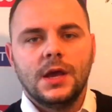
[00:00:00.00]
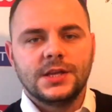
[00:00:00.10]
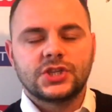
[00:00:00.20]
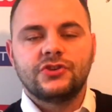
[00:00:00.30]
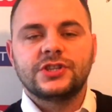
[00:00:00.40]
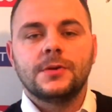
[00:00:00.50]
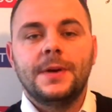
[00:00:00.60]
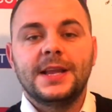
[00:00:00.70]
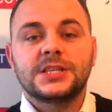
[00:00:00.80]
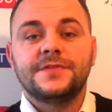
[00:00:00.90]
It's Crystal
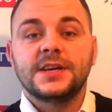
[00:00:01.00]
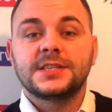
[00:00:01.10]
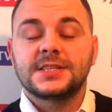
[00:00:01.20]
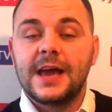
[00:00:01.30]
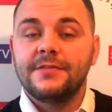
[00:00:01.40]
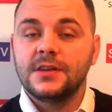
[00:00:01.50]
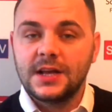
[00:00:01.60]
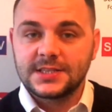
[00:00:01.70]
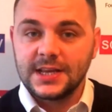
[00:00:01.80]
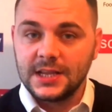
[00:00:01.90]
Palace versus Everton
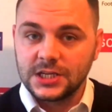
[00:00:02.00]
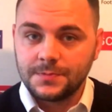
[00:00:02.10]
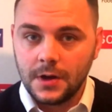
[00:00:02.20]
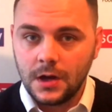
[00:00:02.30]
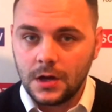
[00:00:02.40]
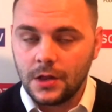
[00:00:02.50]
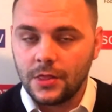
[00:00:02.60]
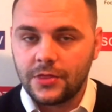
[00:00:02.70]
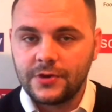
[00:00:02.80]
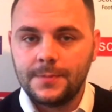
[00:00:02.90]
at Selhurst Park
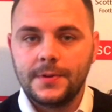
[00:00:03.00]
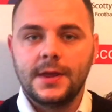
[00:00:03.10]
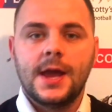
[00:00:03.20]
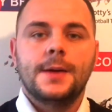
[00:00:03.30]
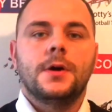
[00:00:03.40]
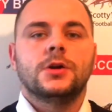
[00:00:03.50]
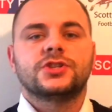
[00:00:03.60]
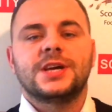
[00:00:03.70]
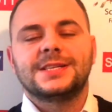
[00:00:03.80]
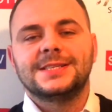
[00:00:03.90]
on 3 p.m. on
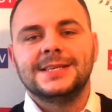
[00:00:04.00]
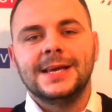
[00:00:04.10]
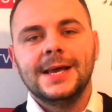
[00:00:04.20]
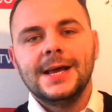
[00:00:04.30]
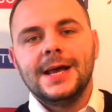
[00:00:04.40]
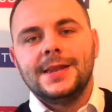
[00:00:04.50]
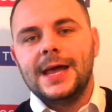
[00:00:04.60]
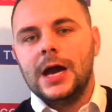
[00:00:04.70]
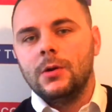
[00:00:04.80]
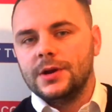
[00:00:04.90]
Saturday.
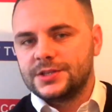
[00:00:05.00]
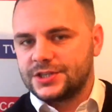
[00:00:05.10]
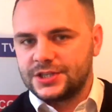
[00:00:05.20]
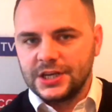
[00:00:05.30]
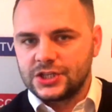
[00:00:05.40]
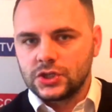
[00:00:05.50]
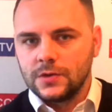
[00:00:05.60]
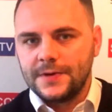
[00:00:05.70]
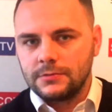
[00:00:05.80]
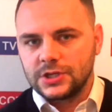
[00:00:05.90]
Now, it's
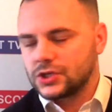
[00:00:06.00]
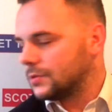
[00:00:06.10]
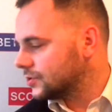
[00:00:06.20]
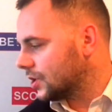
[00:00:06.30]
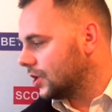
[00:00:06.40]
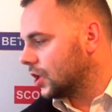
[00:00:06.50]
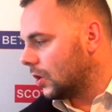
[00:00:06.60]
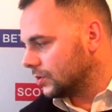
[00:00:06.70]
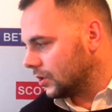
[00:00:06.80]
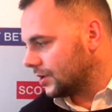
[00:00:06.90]
tough how this one's going to
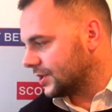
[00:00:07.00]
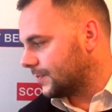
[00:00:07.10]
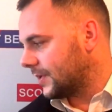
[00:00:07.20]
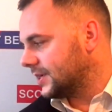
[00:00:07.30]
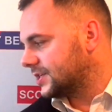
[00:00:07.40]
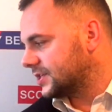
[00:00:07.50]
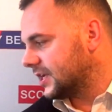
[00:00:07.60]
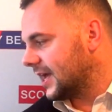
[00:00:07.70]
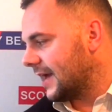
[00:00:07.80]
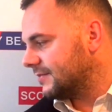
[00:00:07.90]
go. You're looking at the prices
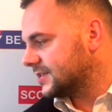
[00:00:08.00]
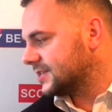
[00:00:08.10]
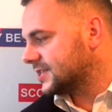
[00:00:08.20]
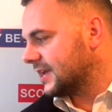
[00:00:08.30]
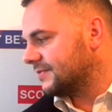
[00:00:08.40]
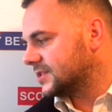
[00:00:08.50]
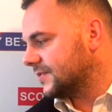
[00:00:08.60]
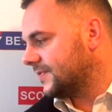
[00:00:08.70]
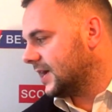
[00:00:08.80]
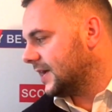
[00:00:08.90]
here. Everton 7
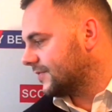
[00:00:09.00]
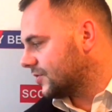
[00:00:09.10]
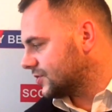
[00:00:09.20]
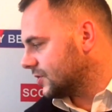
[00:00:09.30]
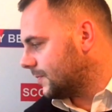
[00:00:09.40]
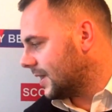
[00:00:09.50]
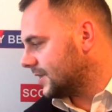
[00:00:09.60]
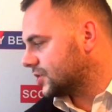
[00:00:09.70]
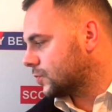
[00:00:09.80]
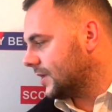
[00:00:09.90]
to 5, Crystal
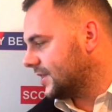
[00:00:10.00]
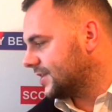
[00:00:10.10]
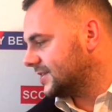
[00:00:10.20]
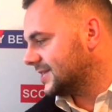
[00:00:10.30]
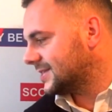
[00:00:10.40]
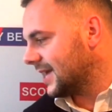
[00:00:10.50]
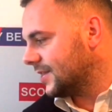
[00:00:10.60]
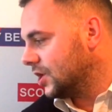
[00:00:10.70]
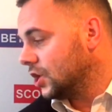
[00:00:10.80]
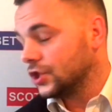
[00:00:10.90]
Palace 23 to
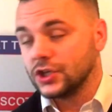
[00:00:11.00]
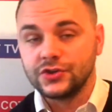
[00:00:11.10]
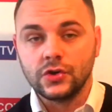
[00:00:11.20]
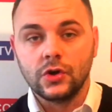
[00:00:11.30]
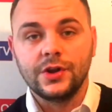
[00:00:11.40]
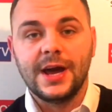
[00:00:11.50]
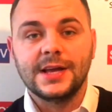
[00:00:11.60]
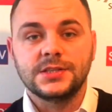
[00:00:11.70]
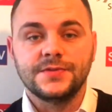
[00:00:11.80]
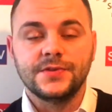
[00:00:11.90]
10, the draw
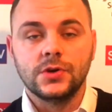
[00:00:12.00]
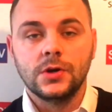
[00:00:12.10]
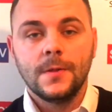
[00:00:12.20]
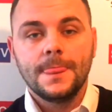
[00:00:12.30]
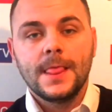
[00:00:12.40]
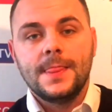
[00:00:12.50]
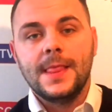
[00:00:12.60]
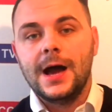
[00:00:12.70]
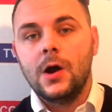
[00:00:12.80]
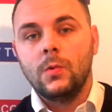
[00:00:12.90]
9 to 4.
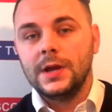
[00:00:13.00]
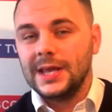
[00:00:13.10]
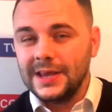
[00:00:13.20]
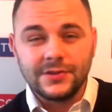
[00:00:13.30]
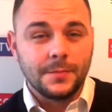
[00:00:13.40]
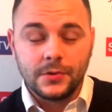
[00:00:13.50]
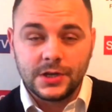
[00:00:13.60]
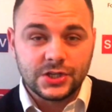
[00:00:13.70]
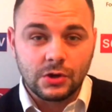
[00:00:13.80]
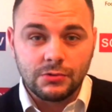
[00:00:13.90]
Now, even the
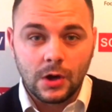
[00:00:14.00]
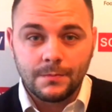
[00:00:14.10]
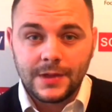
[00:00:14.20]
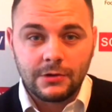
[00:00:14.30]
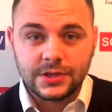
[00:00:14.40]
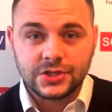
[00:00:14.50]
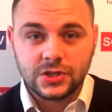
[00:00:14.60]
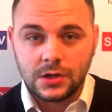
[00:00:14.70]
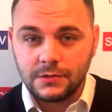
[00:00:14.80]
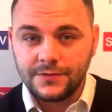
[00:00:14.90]
bookies don't know how this is
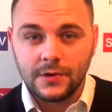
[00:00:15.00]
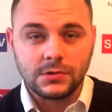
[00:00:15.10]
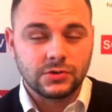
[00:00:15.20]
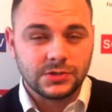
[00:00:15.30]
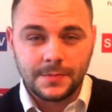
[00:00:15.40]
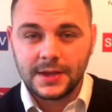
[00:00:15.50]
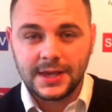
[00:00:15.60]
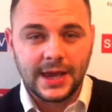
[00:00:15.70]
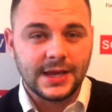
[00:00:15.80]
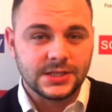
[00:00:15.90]
going to unfold, so it's a bit
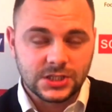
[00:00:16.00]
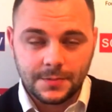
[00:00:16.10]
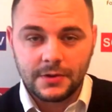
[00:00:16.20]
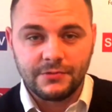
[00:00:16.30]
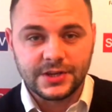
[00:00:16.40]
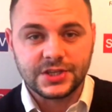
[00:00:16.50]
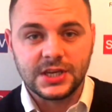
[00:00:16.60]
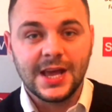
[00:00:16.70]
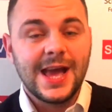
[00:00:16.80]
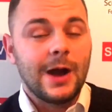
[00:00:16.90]
cagey, it's a bit
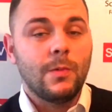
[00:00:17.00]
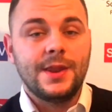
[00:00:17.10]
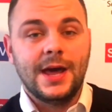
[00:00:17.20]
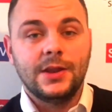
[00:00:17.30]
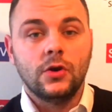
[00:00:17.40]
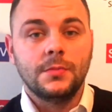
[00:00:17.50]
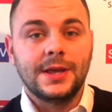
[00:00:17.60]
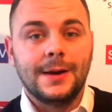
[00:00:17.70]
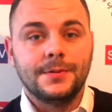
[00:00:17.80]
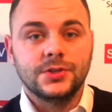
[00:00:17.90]
risky, and when that
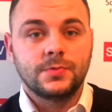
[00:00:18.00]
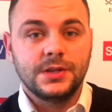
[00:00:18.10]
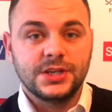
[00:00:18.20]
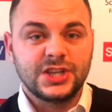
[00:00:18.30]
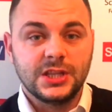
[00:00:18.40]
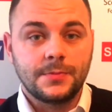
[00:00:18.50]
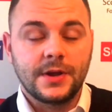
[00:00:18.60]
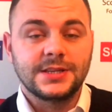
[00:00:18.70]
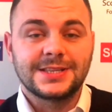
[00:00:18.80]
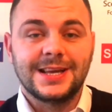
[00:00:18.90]
normally happens, when you see the
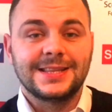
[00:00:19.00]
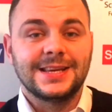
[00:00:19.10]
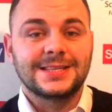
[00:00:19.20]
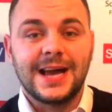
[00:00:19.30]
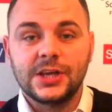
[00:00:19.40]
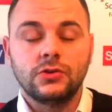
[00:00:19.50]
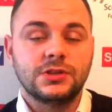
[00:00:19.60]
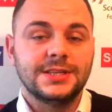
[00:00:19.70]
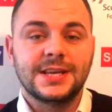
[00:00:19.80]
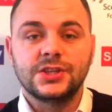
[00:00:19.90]
prices like this, I
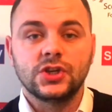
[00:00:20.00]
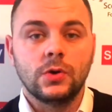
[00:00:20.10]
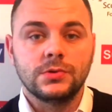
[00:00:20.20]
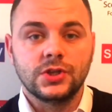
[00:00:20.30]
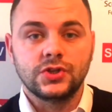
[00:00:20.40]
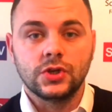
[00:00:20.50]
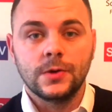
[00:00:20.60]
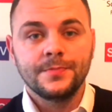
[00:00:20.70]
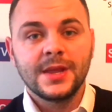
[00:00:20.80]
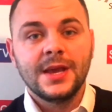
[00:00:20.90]
usually tend to go with the draw.